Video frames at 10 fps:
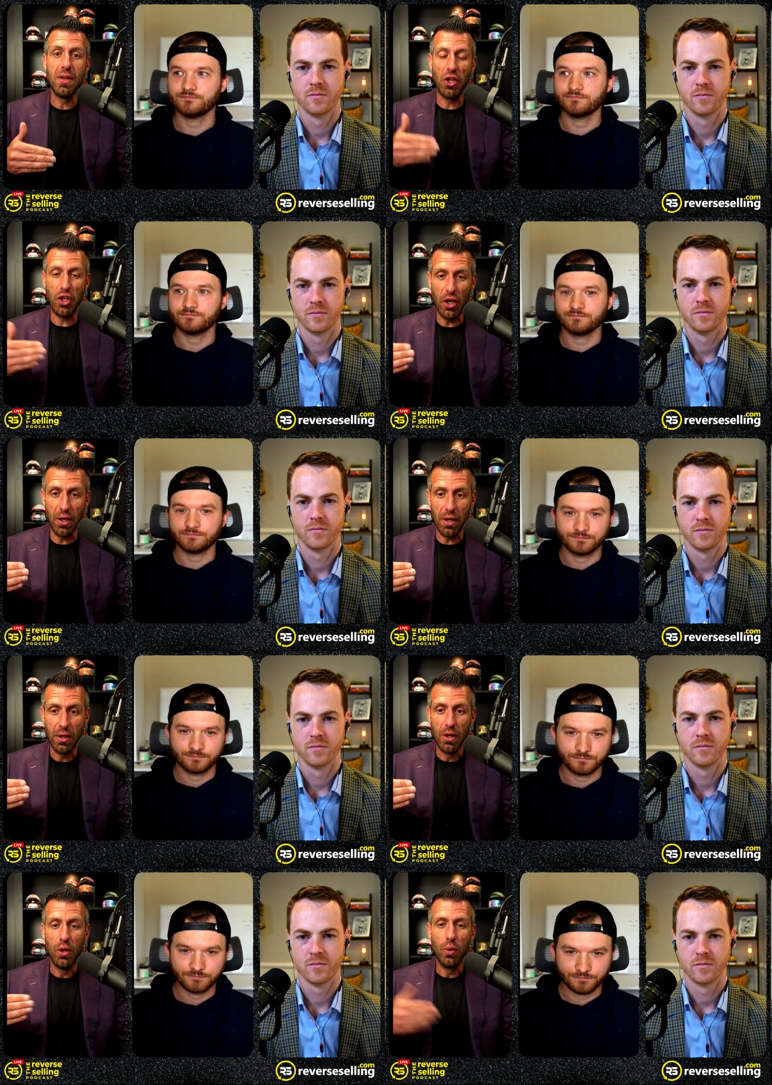Speaker 1: the
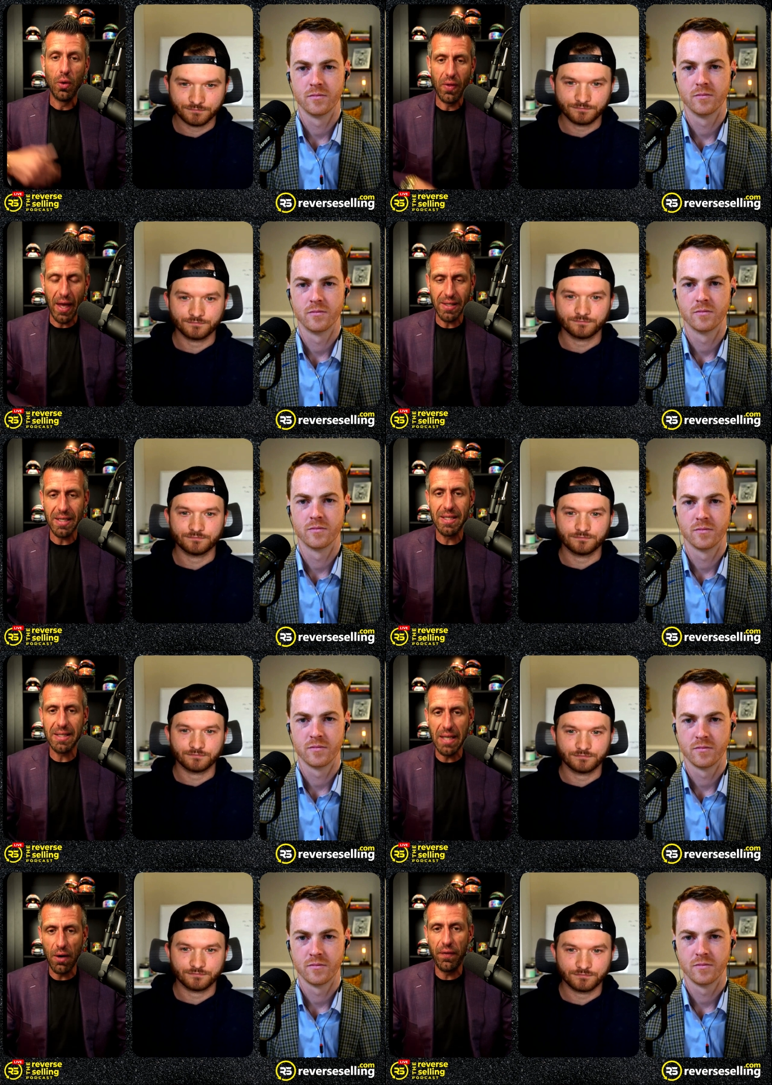cure, that is a
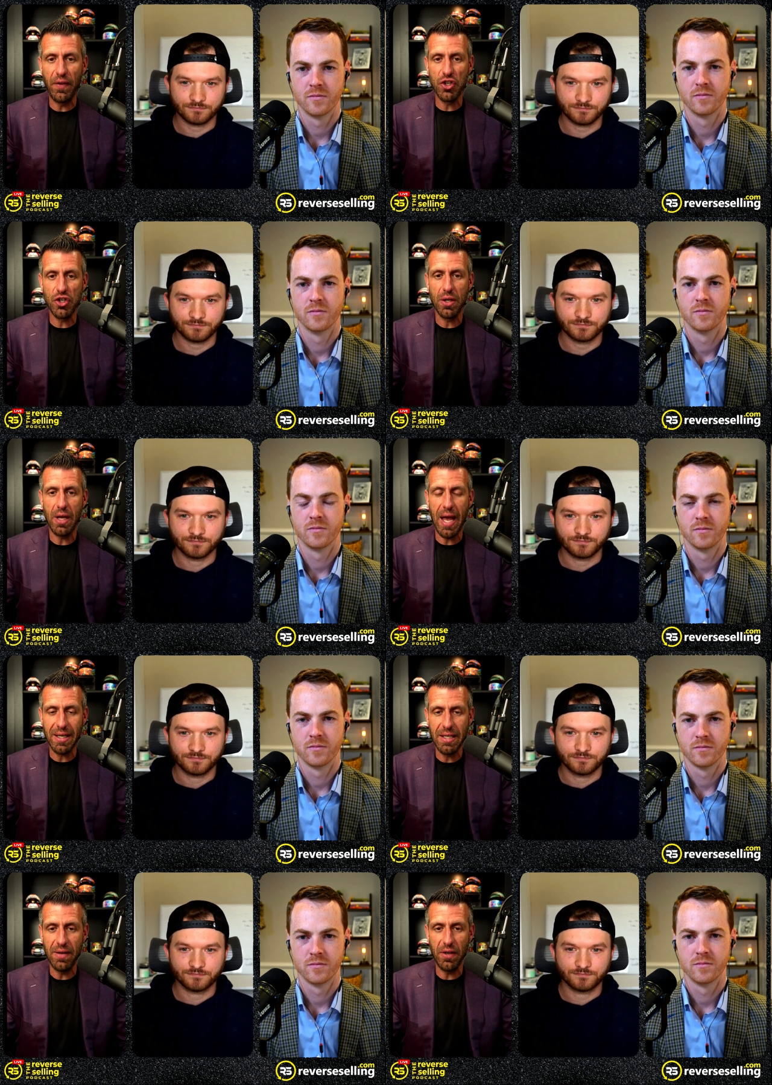selfish
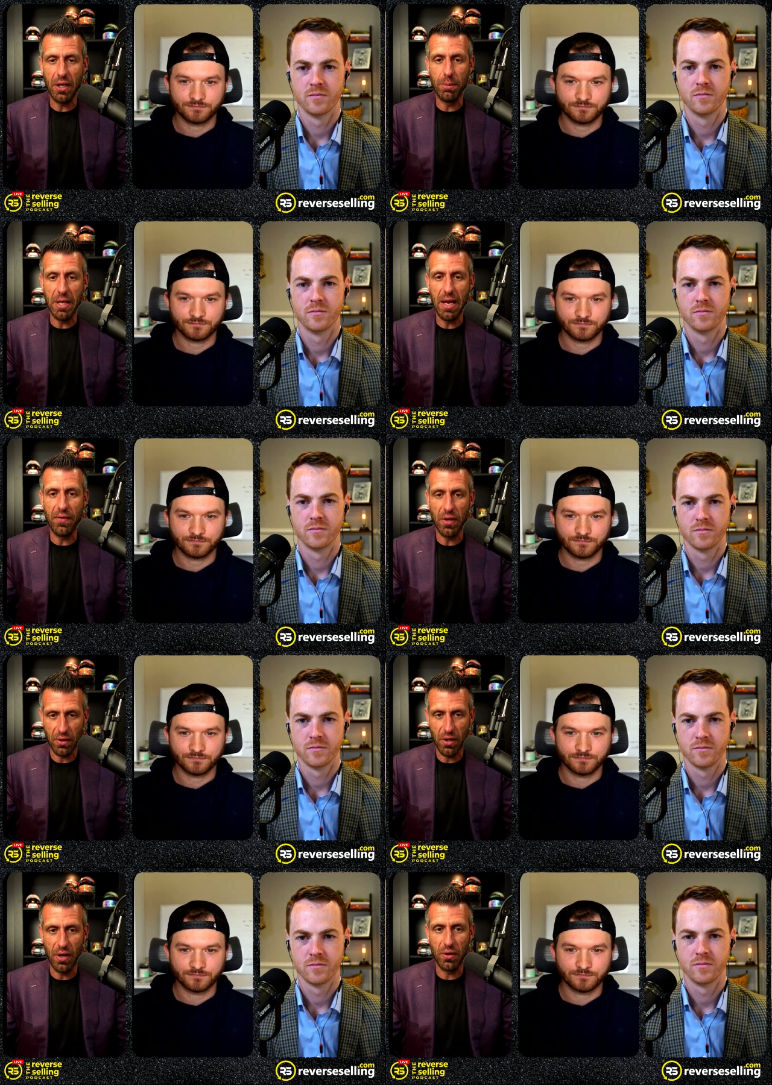activity or
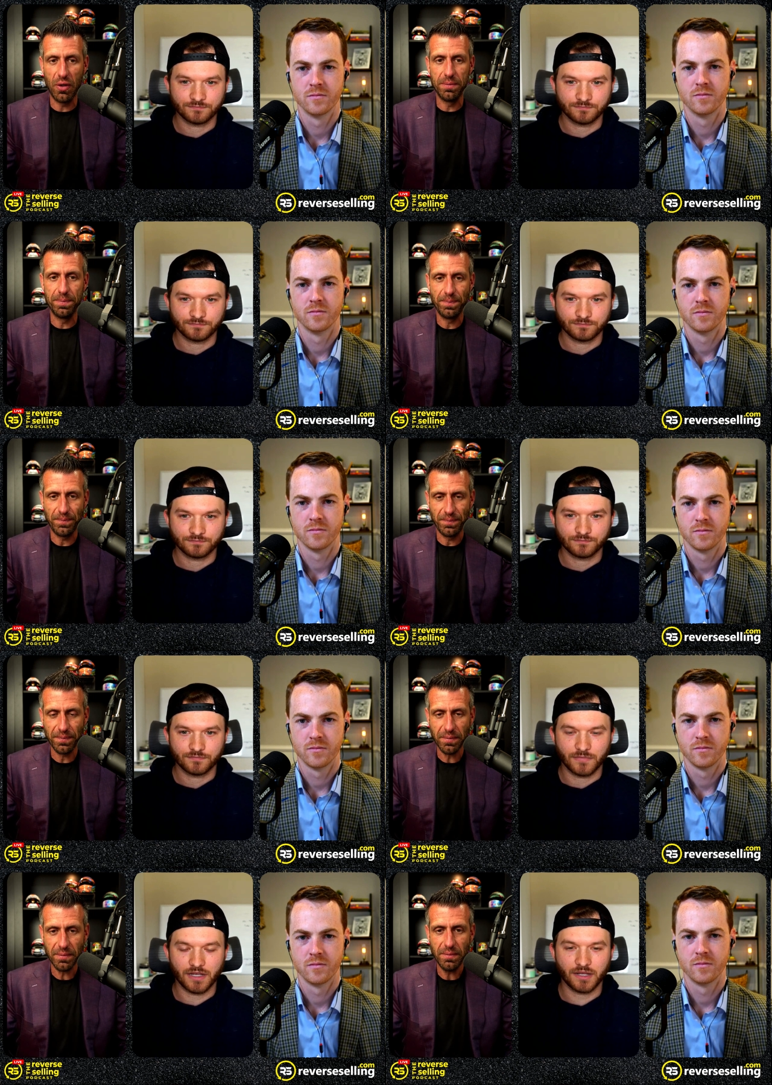behavior. Go ahead, Colton.
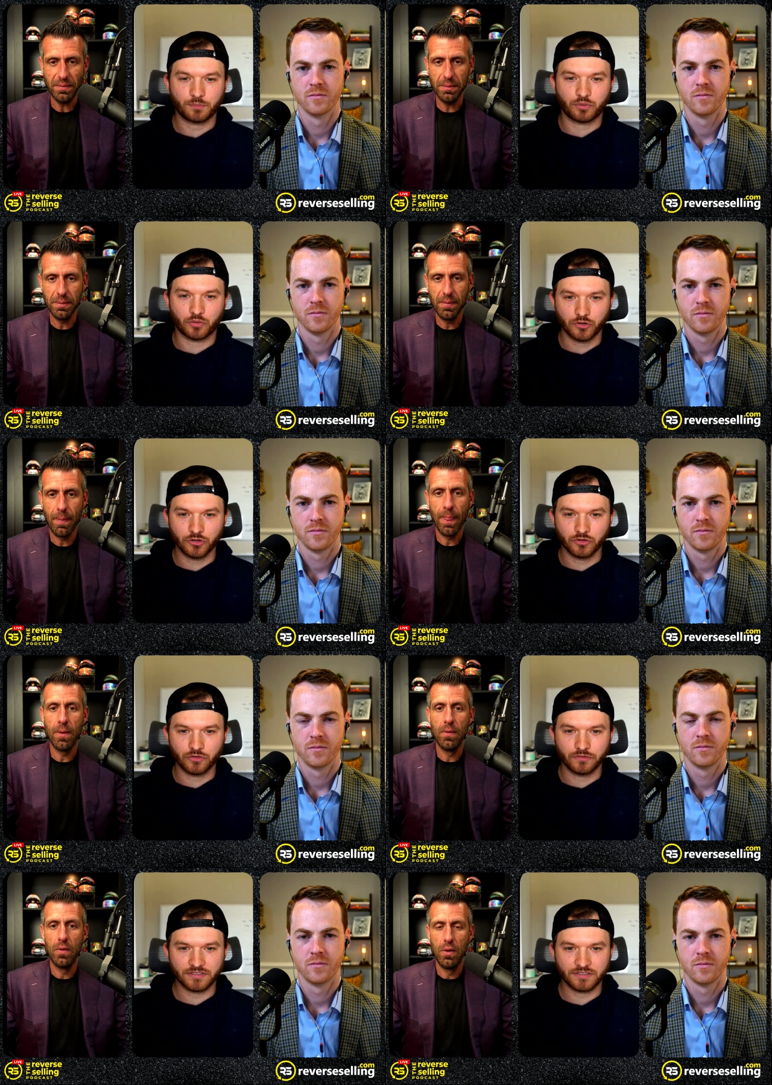
Speaker 2: And it
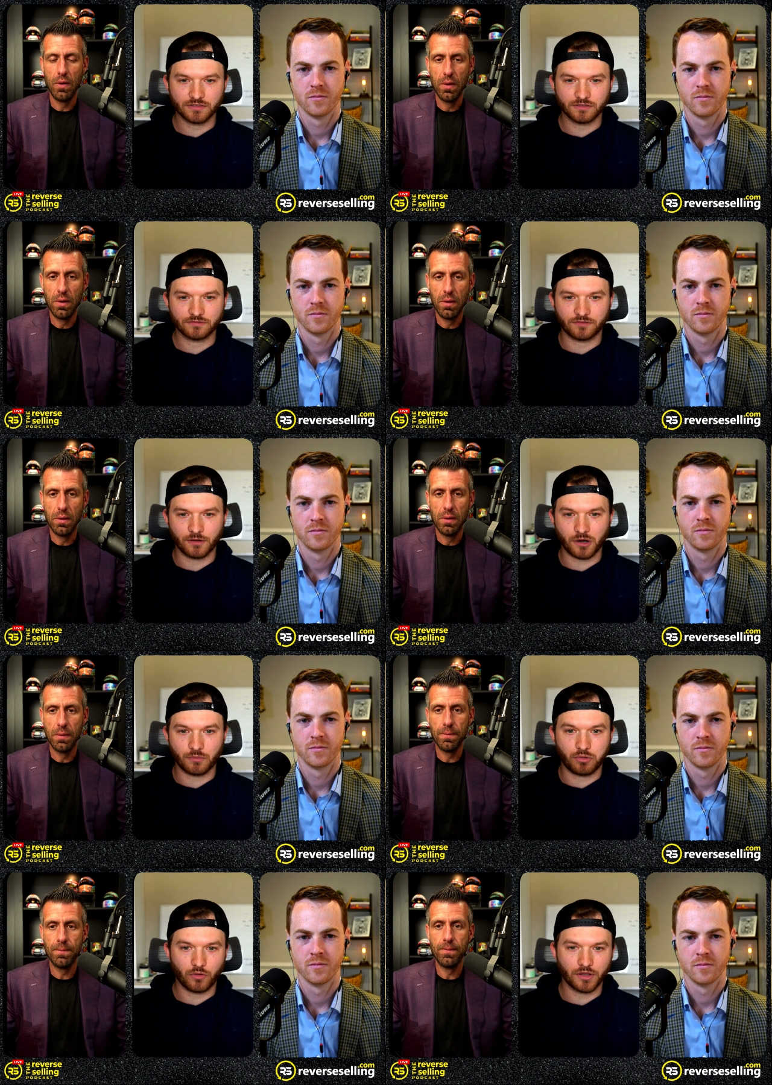proves from our
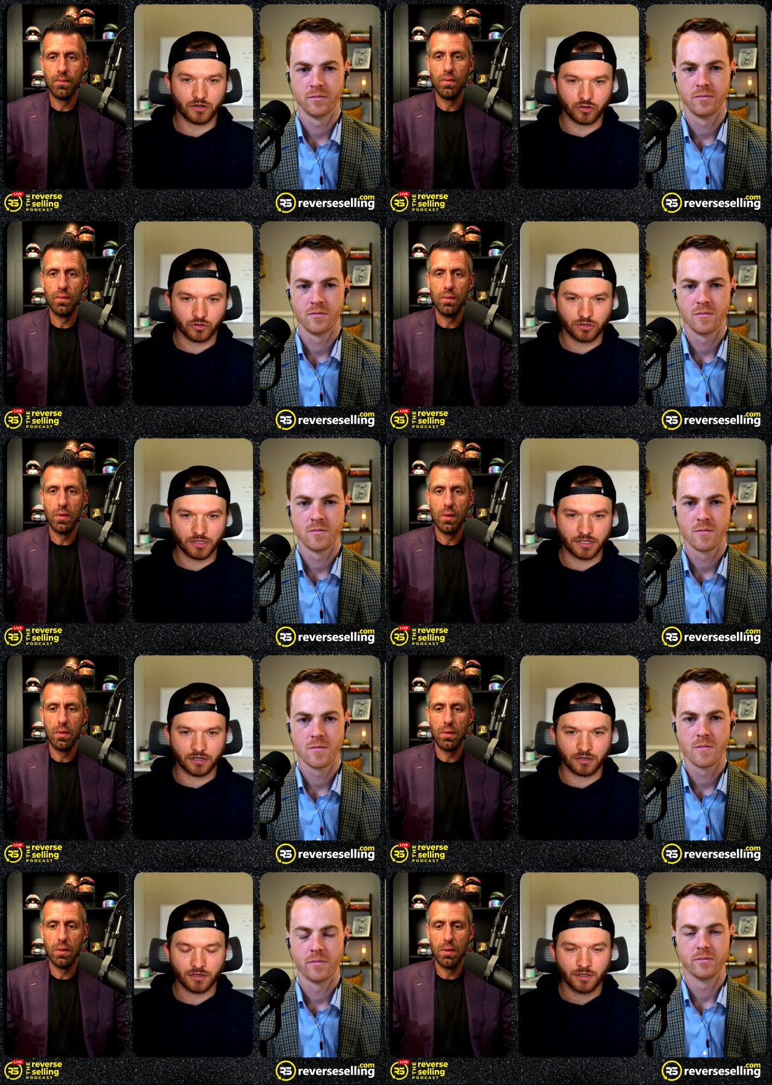point
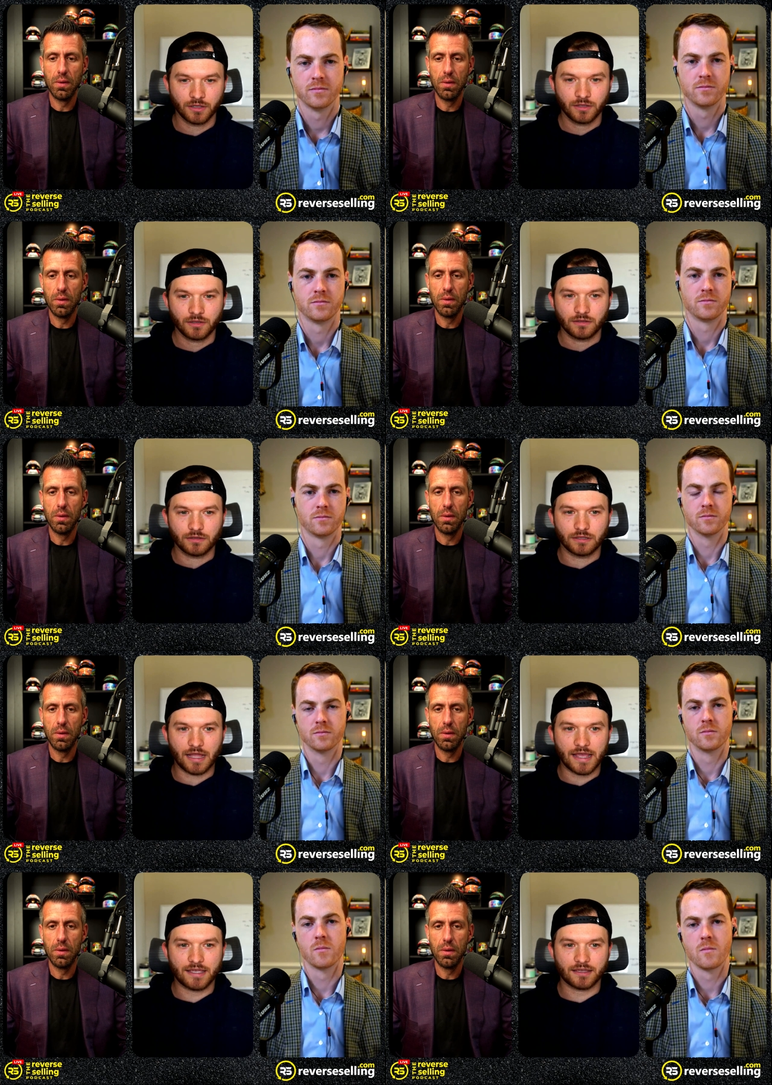earlier
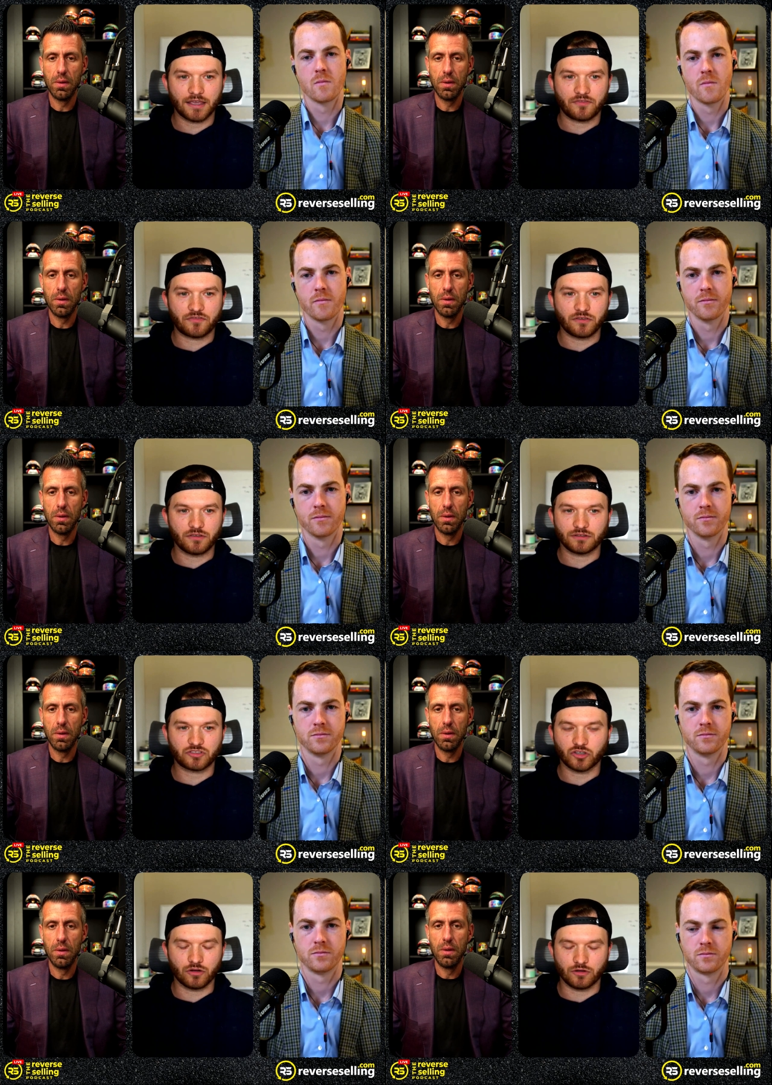like if you
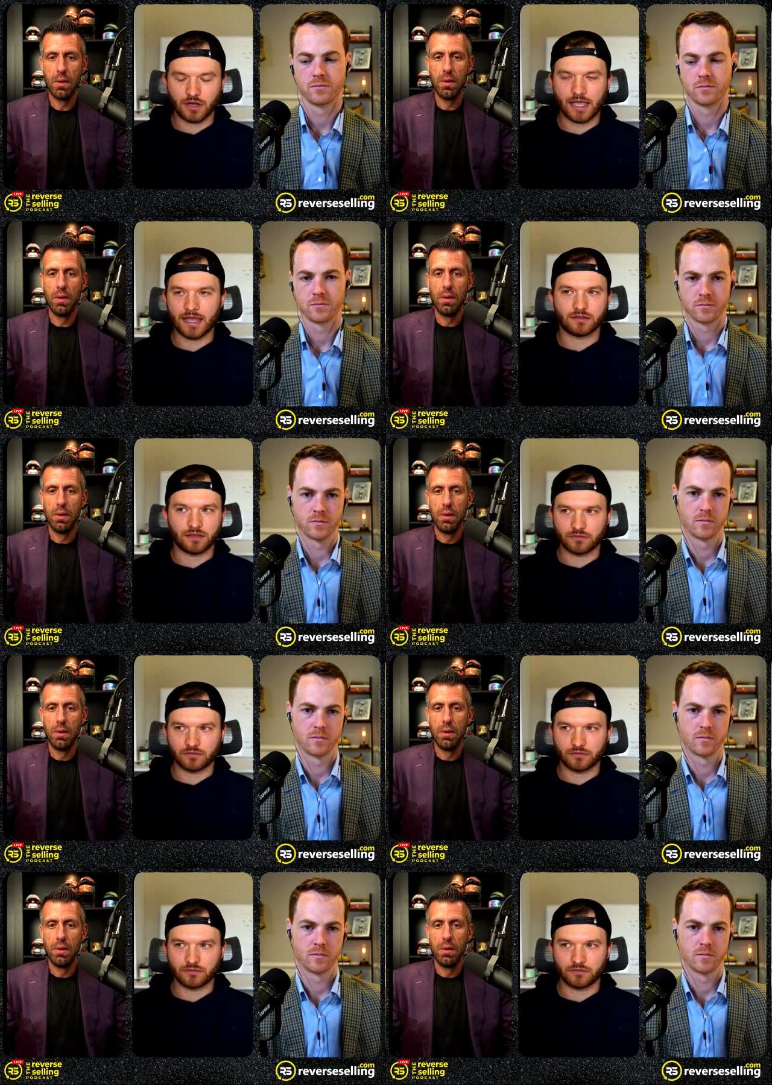so again